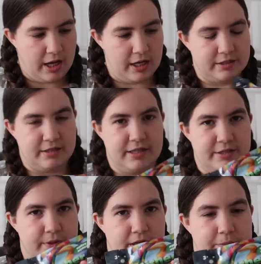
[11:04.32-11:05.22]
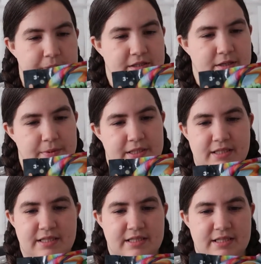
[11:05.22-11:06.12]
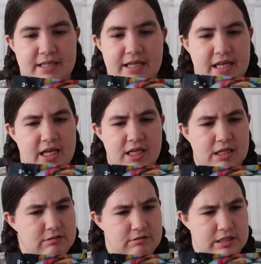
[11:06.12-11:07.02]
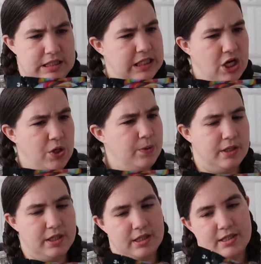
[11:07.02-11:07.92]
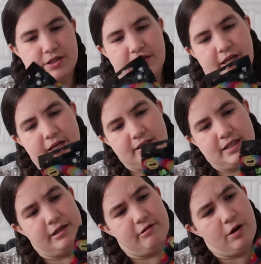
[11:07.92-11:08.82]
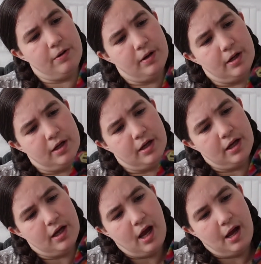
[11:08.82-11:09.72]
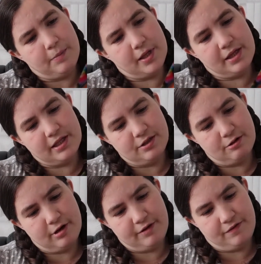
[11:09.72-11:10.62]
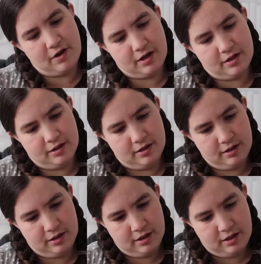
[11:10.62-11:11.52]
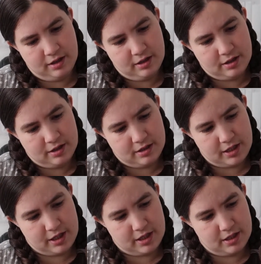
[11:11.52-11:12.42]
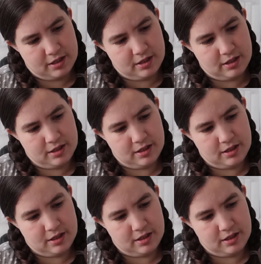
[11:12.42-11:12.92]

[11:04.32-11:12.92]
And this one I picked up. It's a Slither-io, I think that's how you say it, Slither-io. But these look really fun. They